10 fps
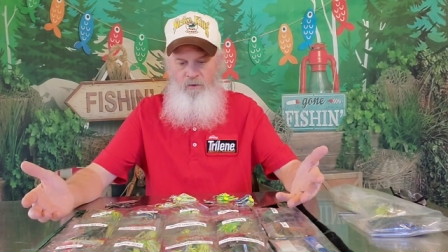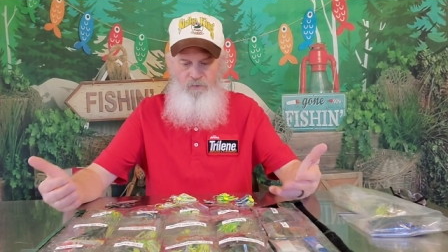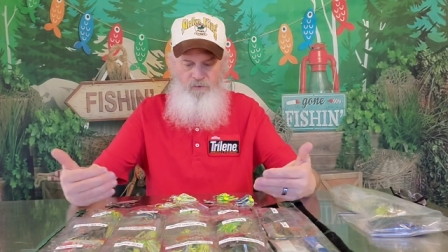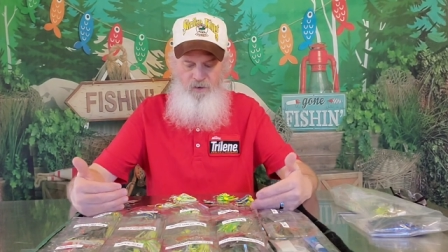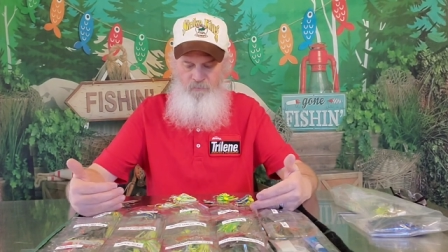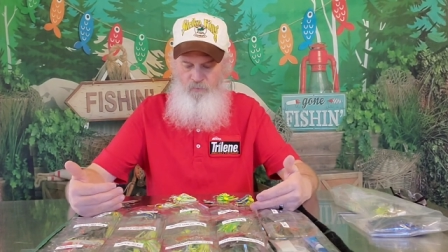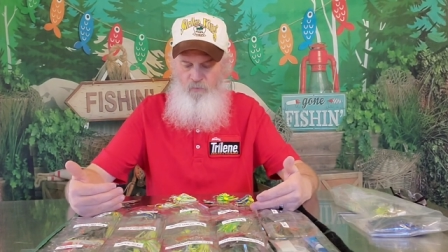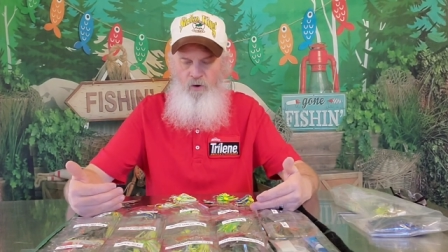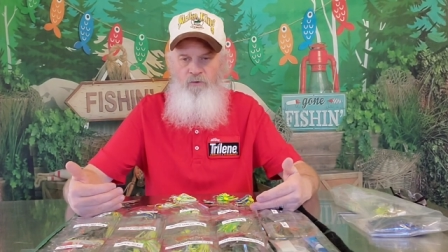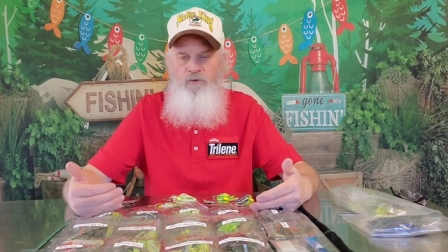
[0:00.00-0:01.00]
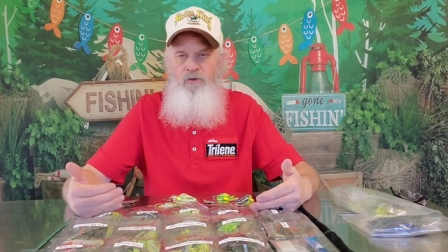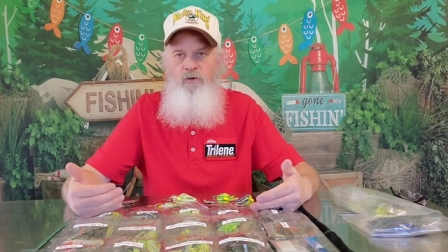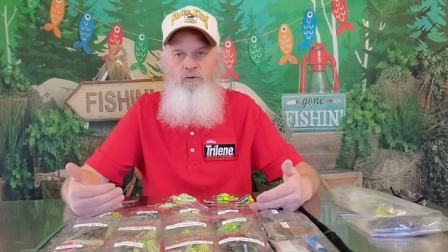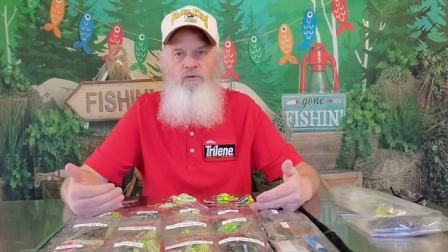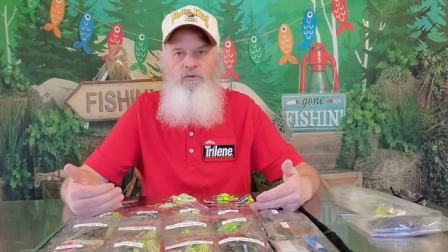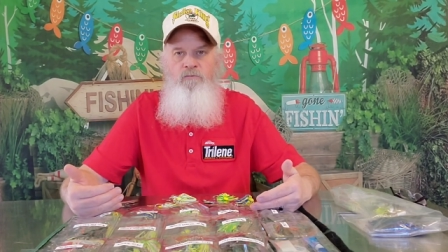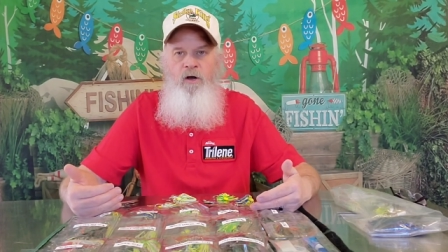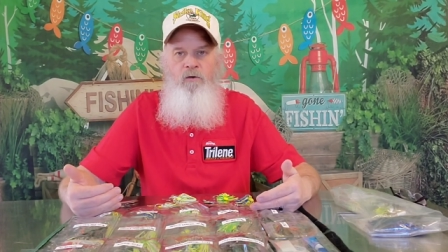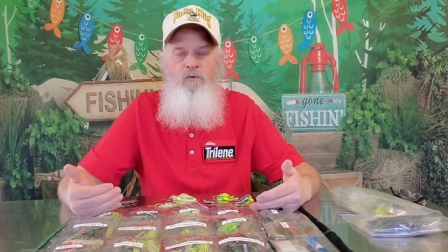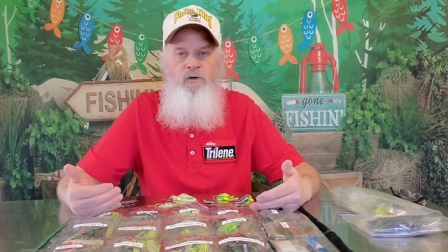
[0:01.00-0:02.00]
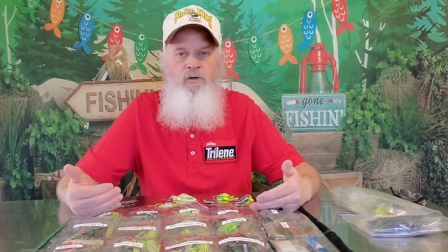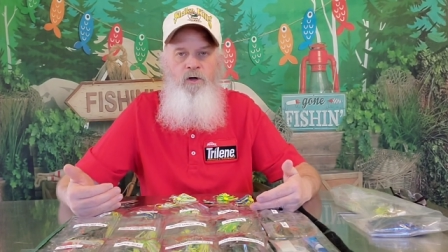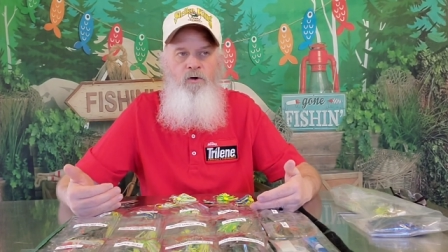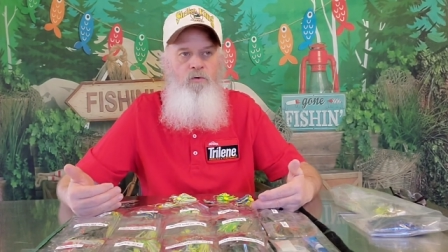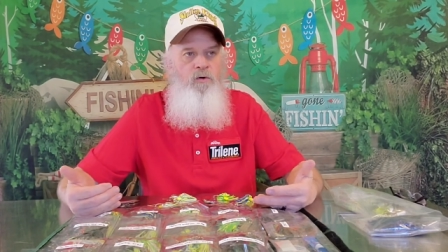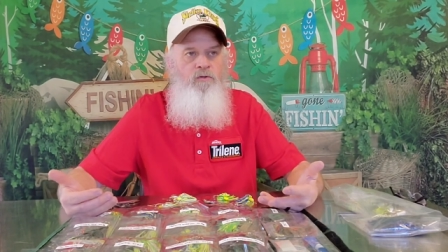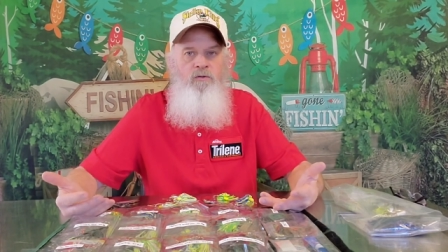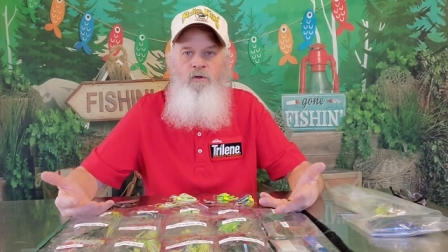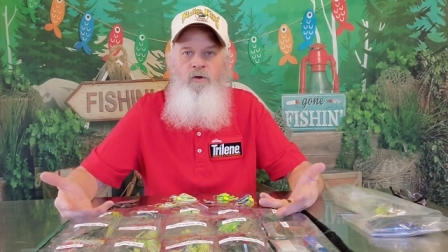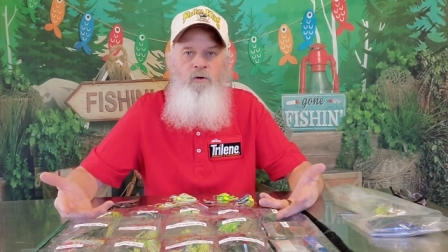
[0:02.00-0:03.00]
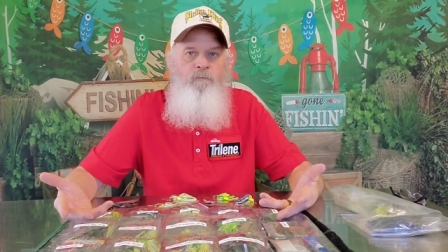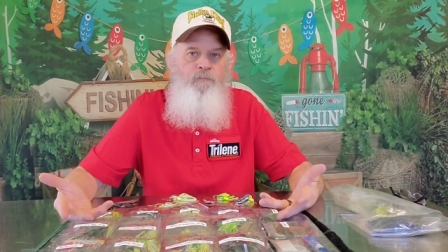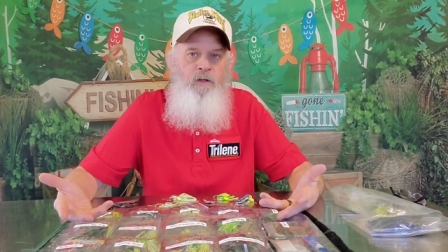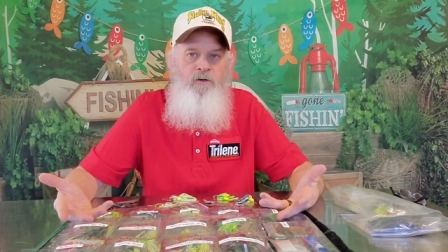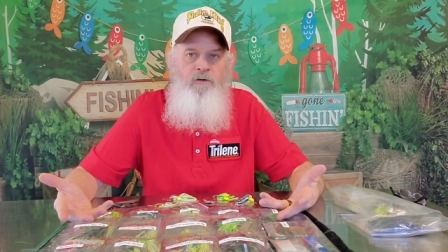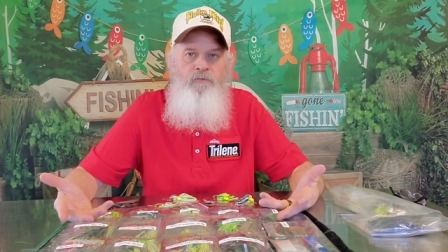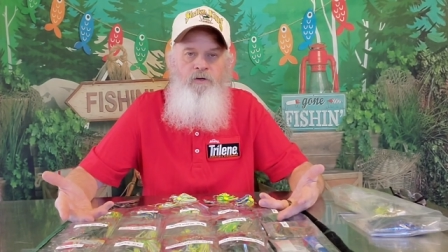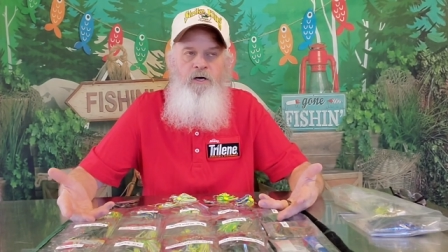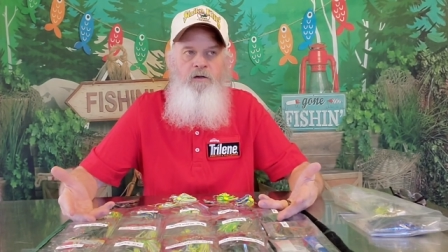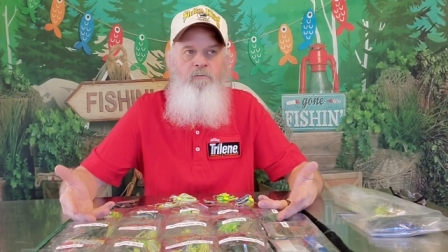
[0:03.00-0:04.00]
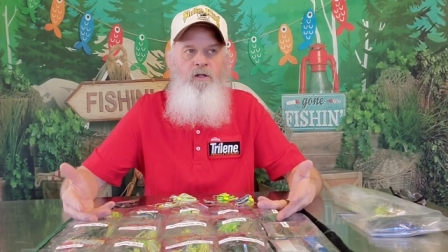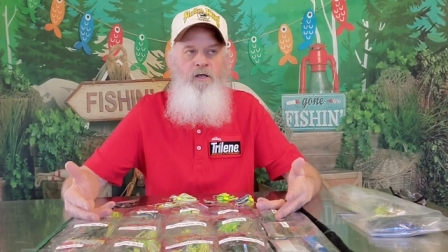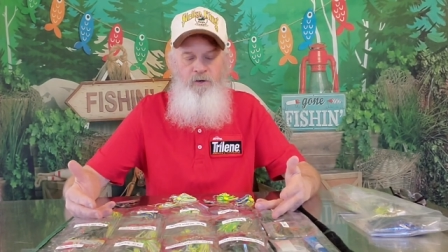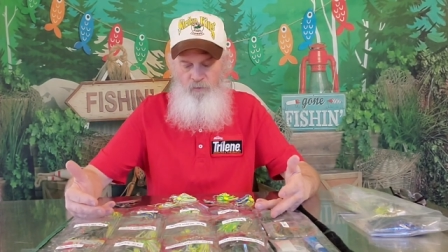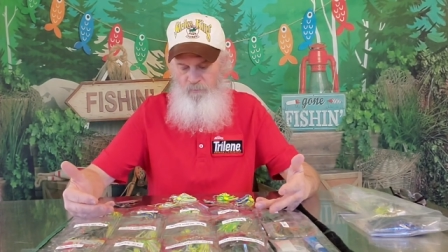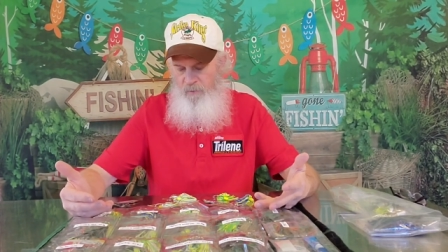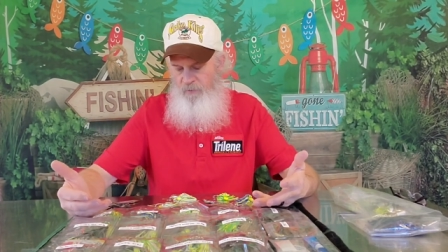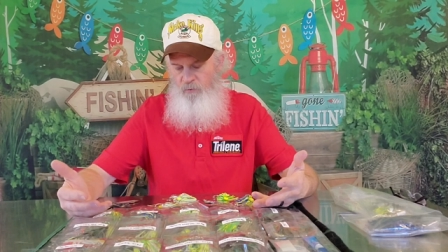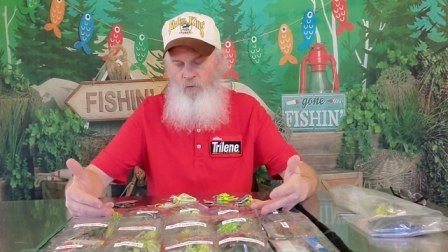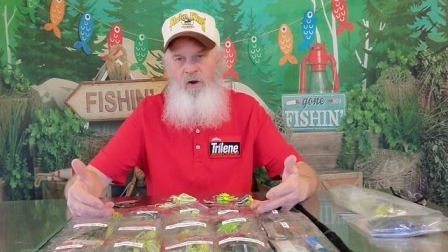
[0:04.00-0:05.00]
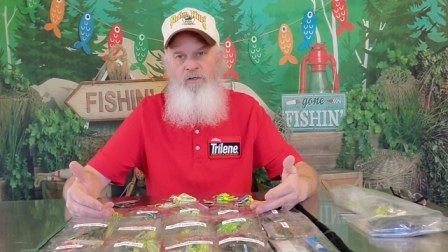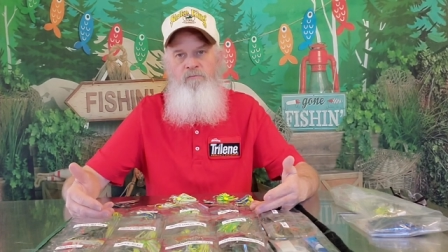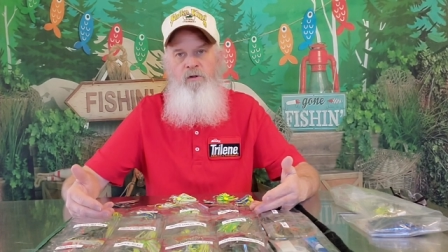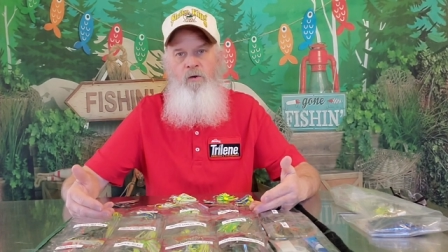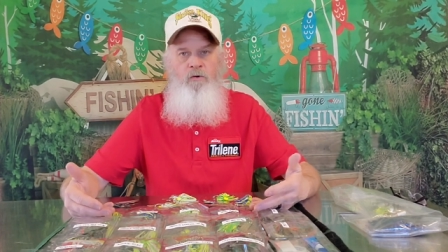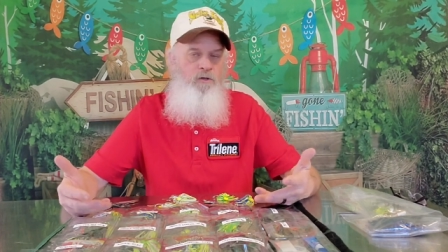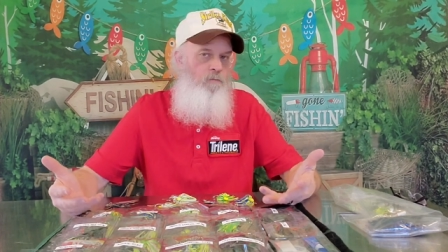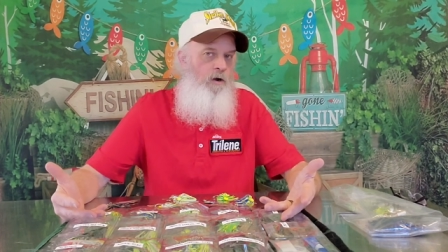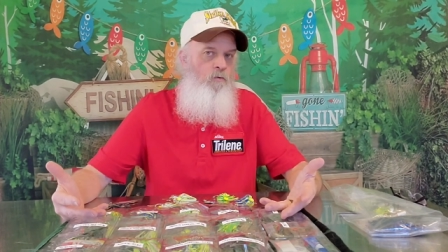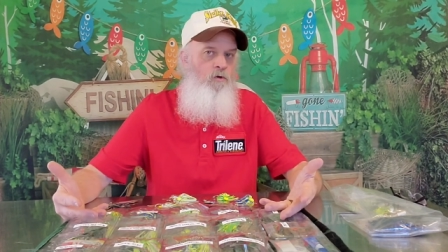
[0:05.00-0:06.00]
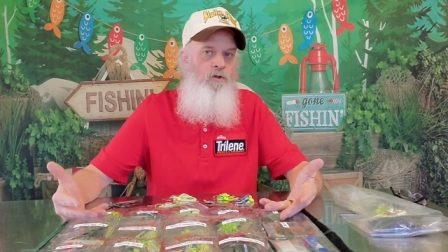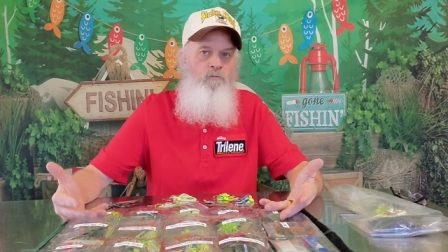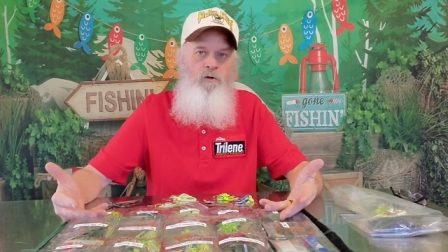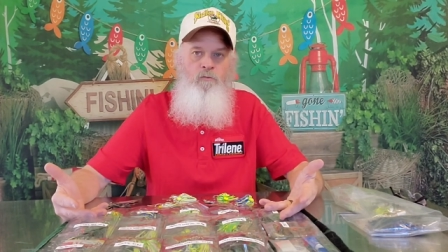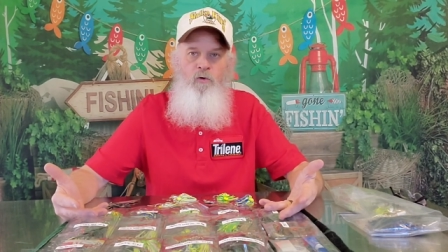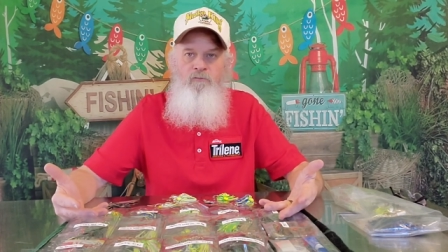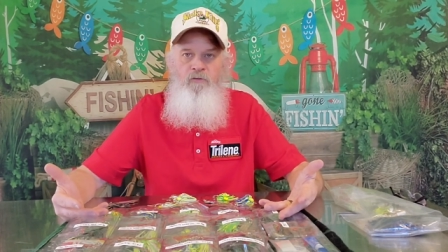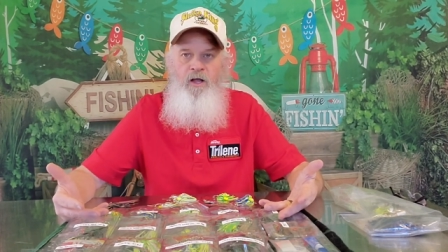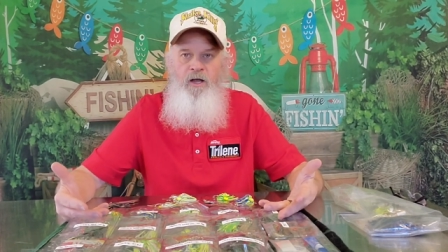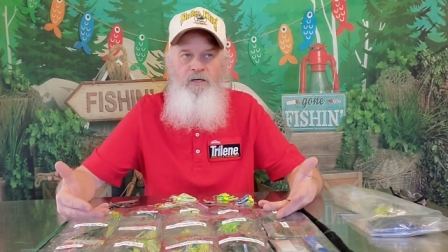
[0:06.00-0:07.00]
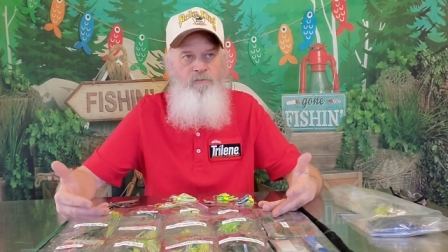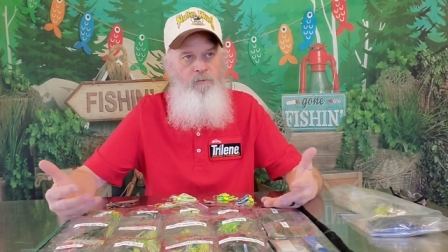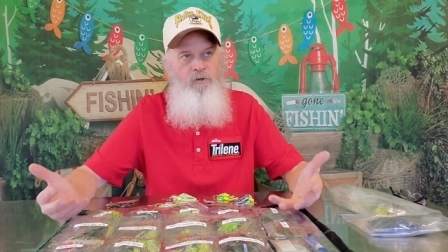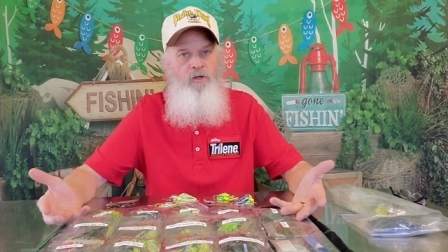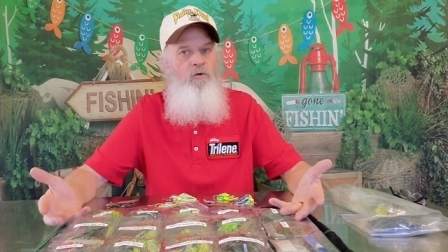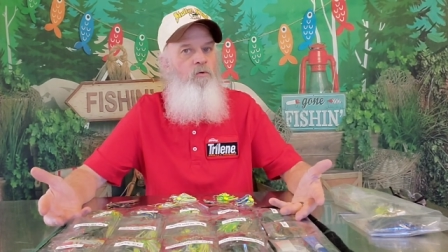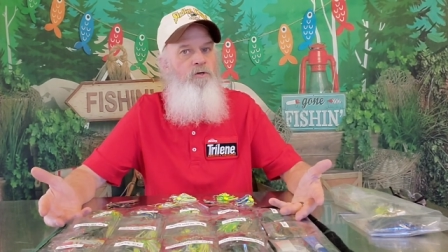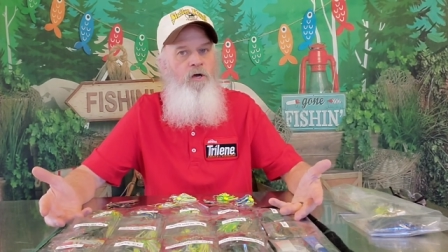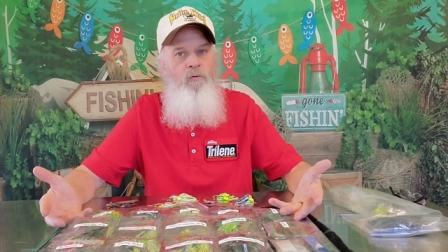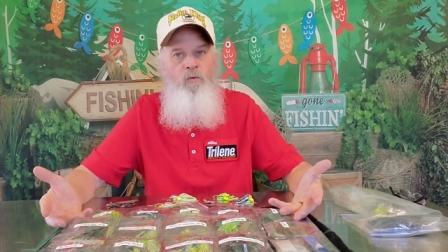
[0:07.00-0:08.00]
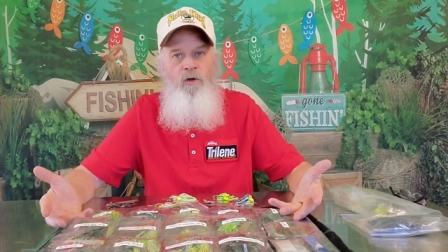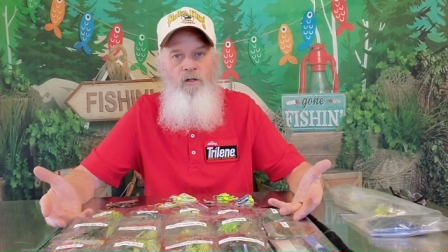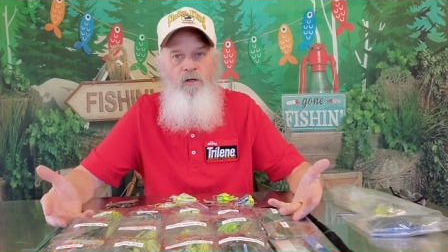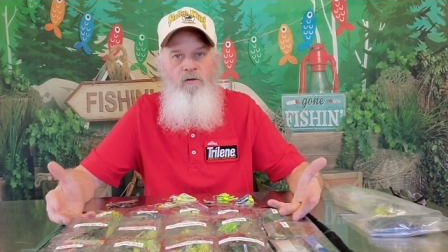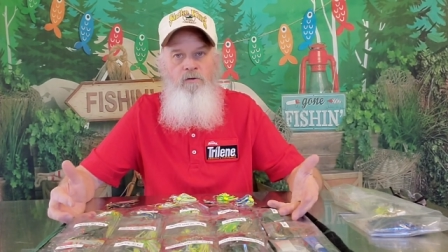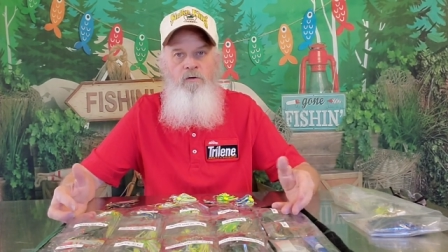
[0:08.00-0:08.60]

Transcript: the depth of water you're using you might want to go with a different kind of blade, or maybe the wind's blowing. You might want a little bit more flash. Maybe go to a double willow.